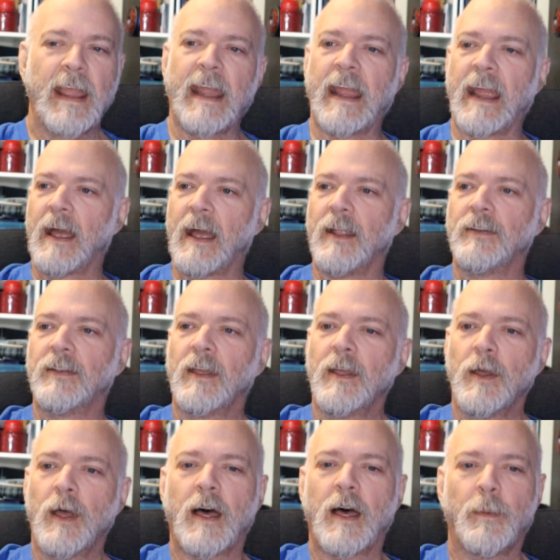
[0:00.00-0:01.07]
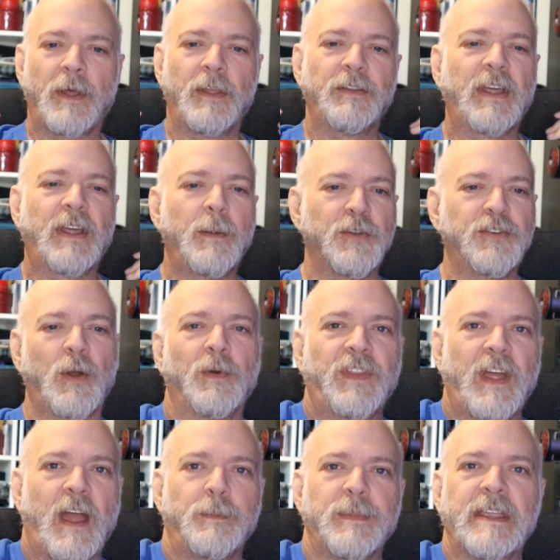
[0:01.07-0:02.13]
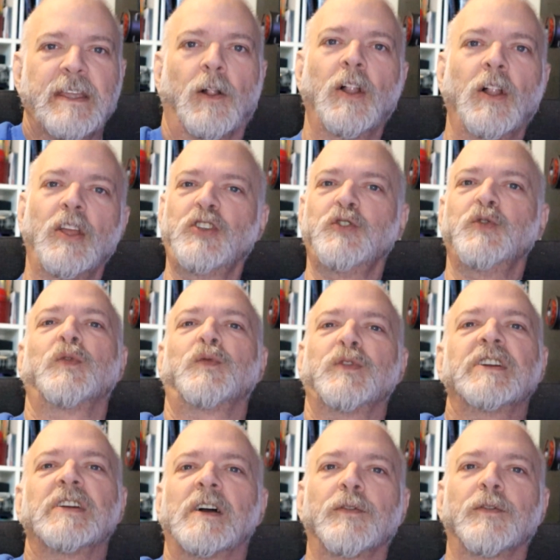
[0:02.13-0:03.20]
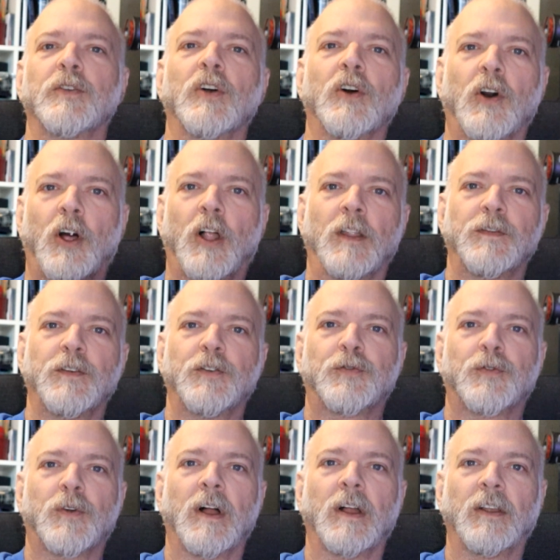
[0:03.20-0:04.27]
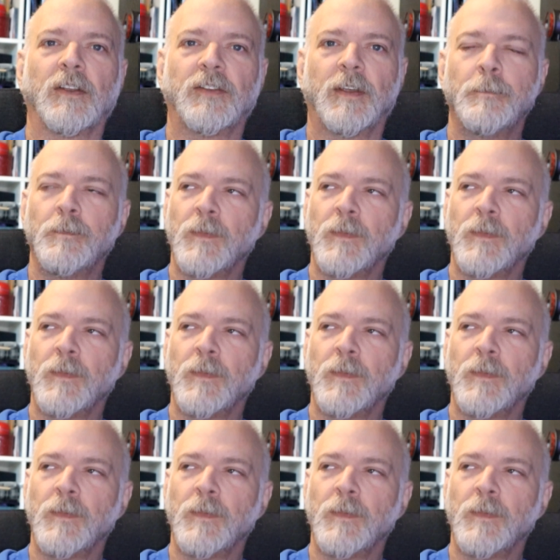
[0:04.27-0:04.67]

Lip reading: And by the time you're done with that meal, you have recovered all of your shrugs.